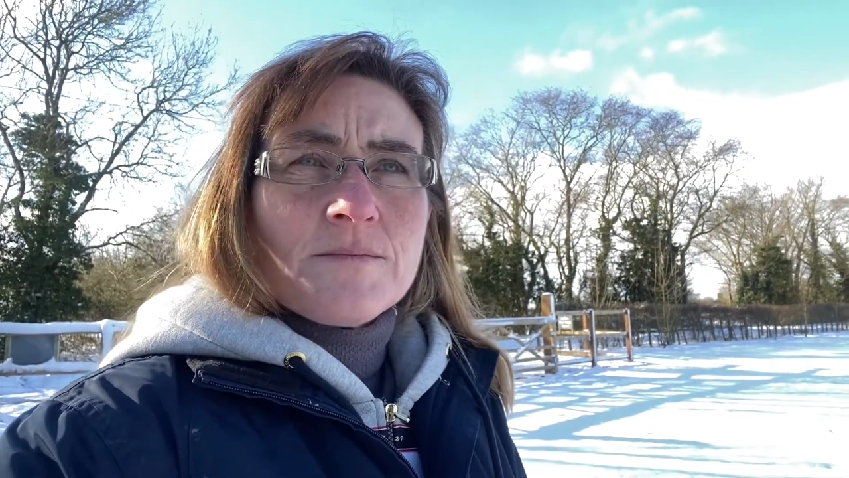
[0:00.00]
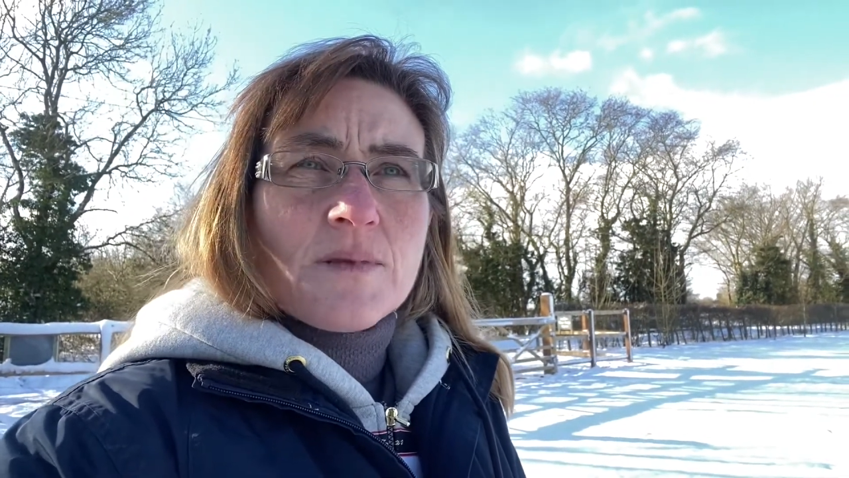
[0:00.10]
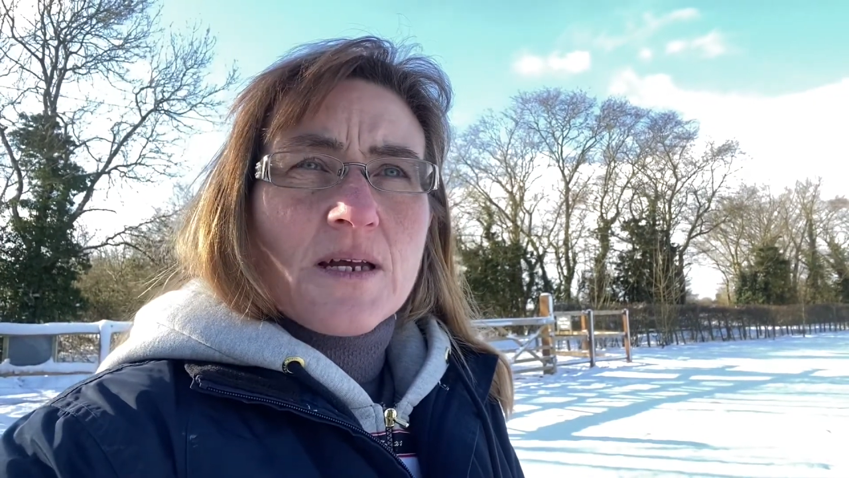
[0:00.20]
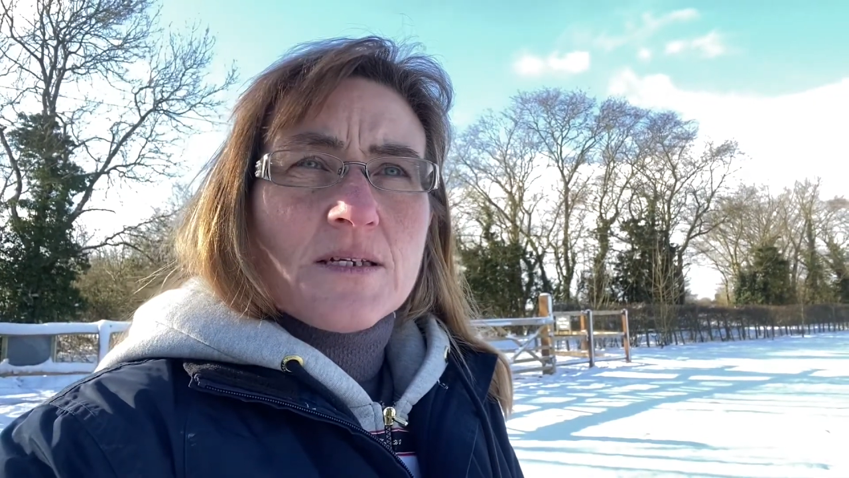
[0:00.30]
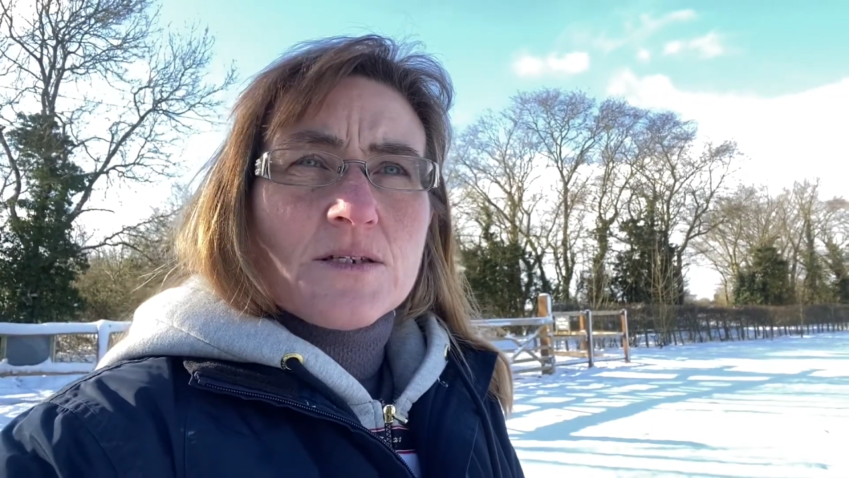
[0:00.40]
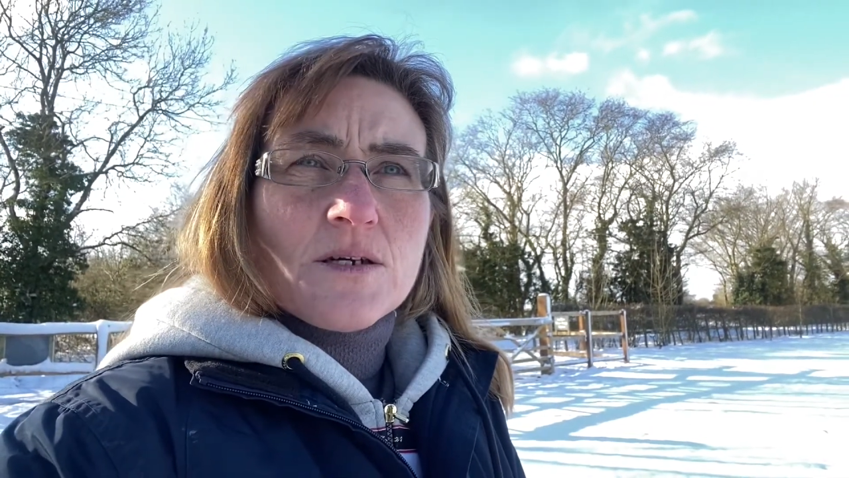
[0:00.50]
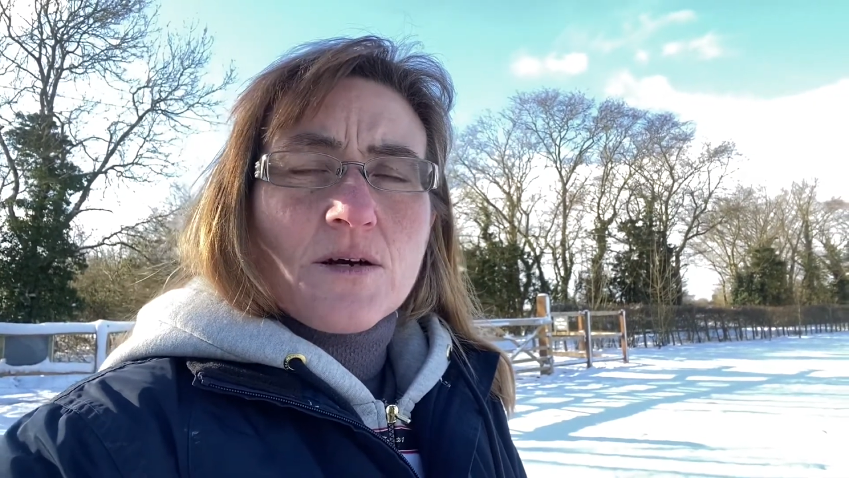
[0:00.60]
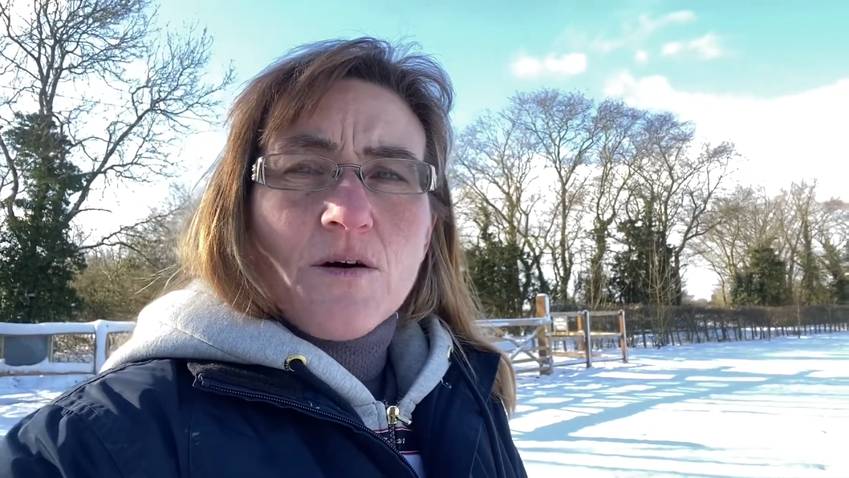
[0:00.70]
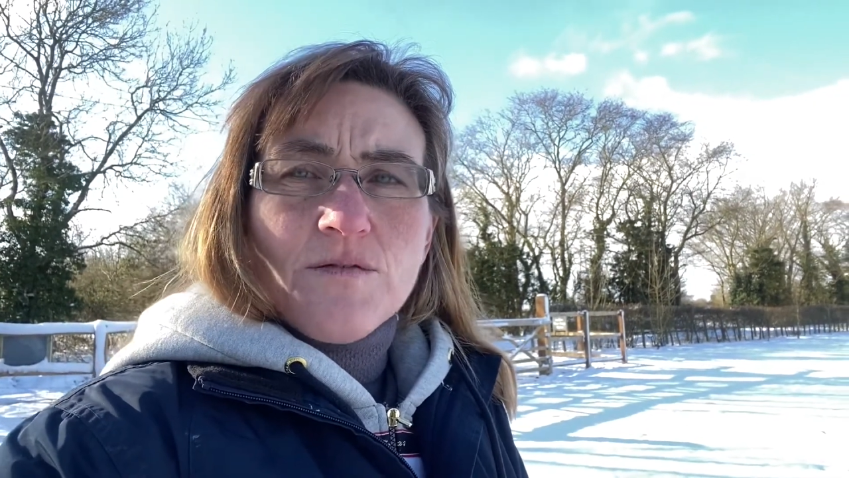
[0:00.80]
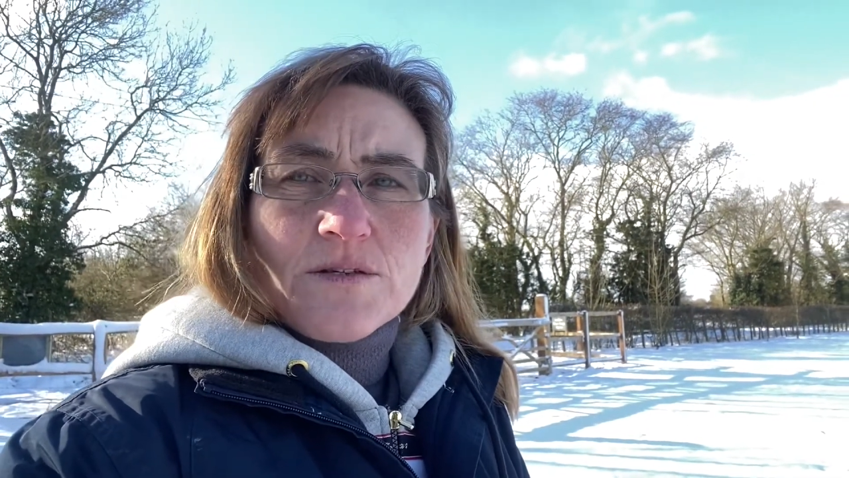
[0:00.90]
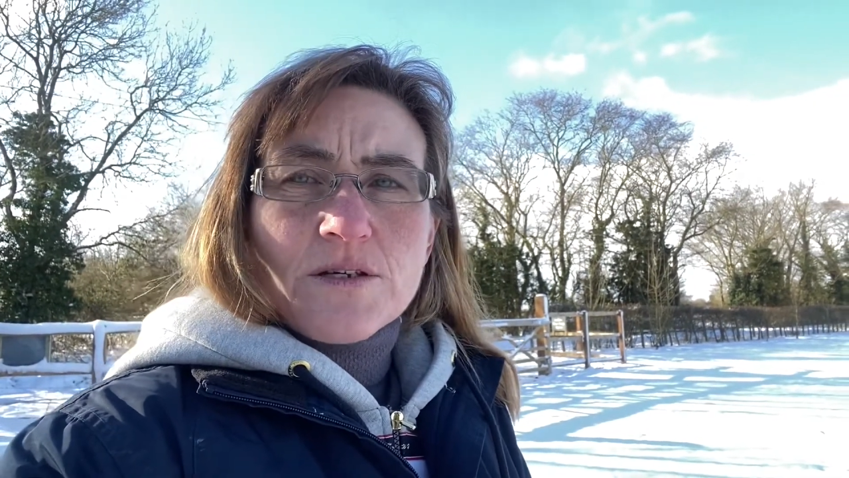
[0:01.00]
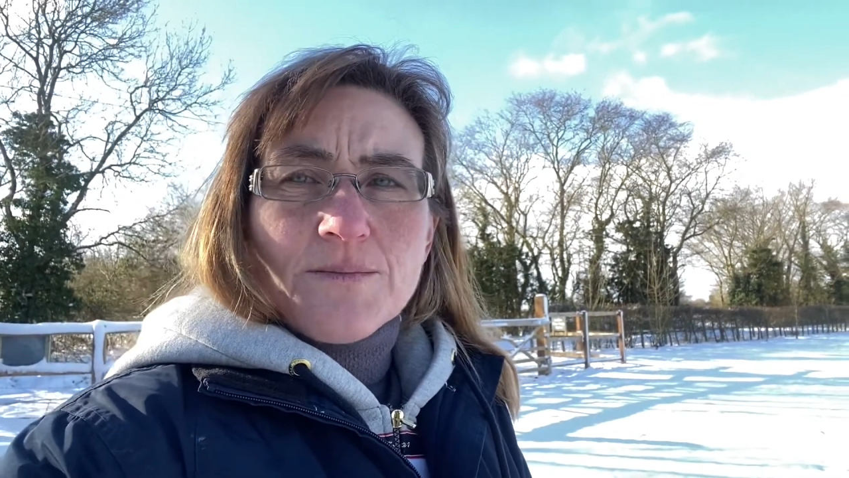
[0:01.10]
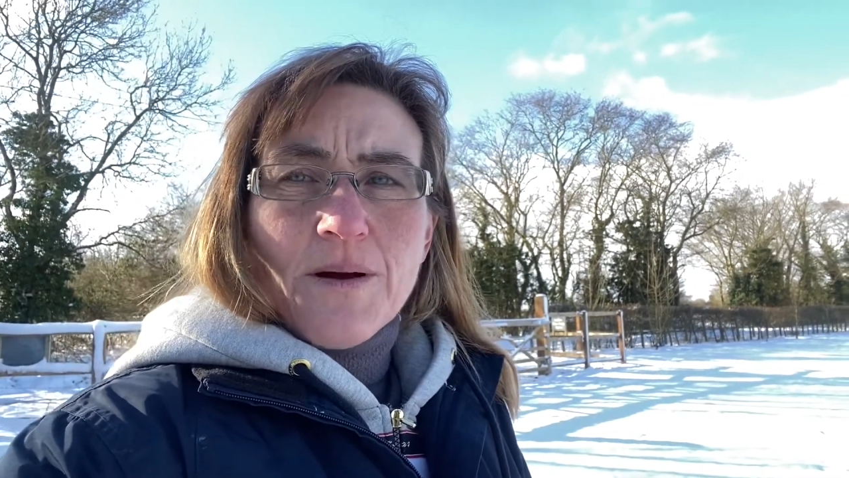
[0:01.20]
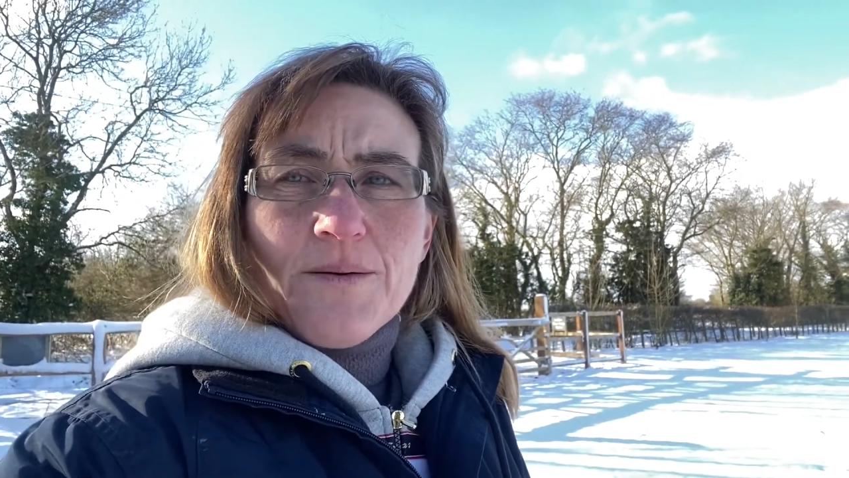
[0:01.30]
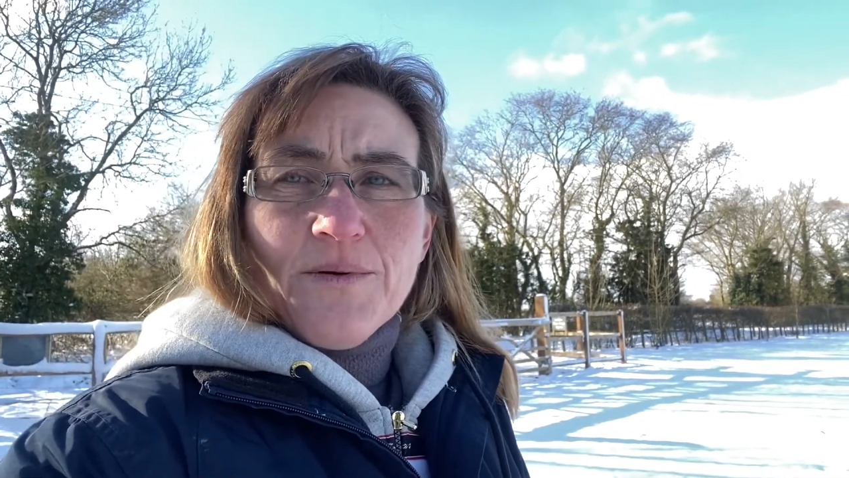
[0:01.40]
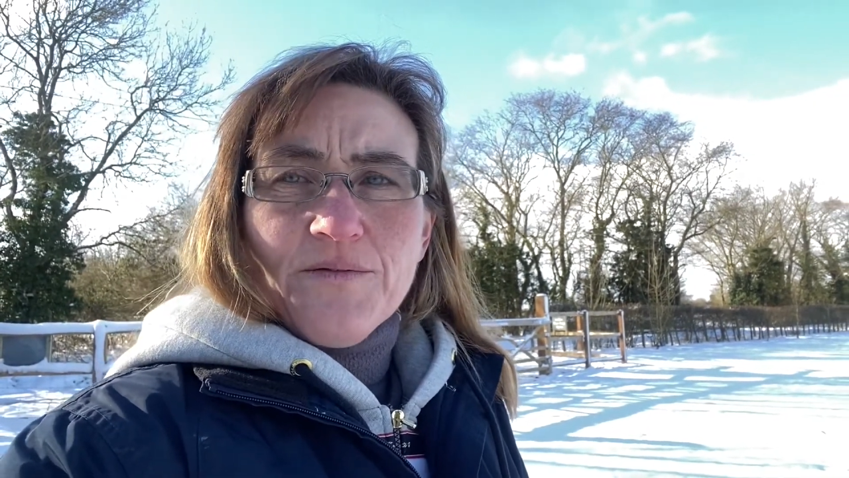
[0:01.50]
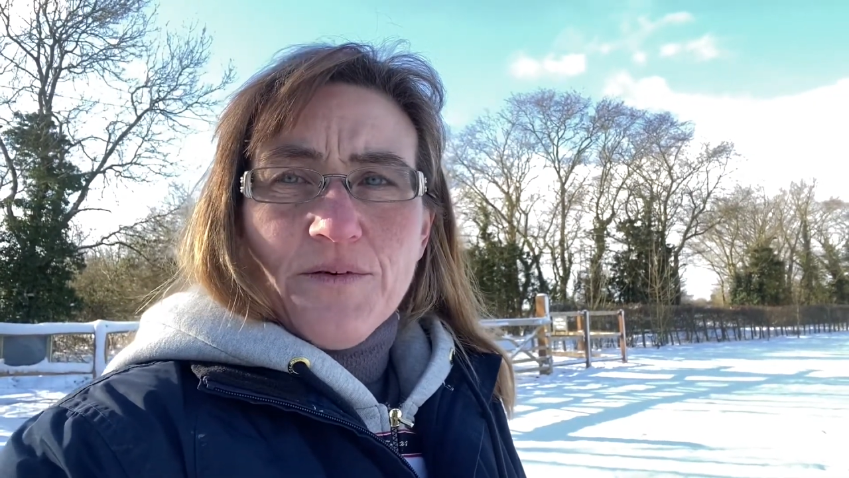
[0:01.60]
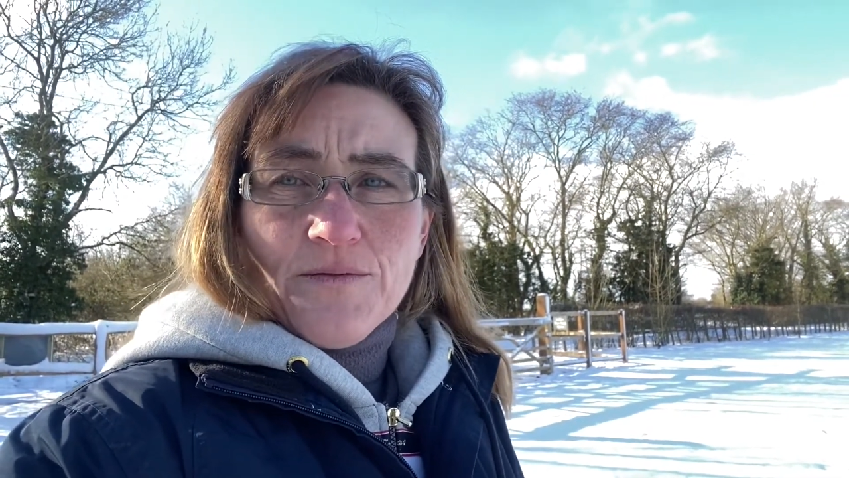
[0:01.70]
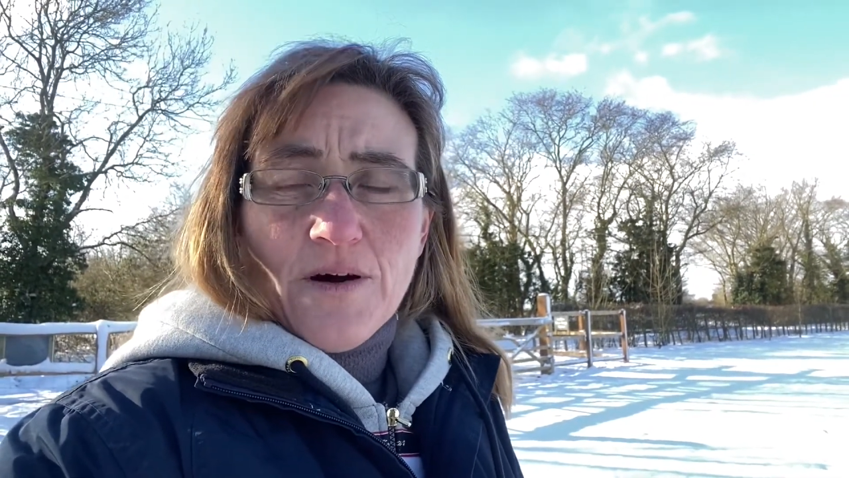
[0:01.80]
He's doing offers at the moment for